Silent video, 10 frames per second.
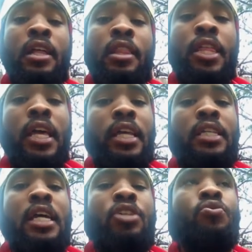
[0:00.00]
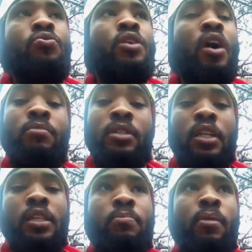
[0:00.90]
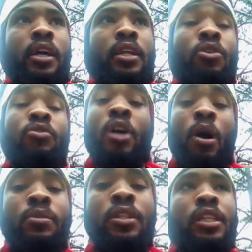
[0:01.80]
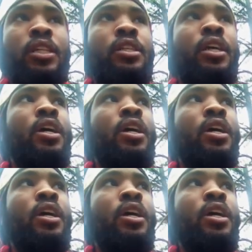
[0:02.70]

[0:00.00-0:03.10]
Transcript: things that you come to this planet, or you come to this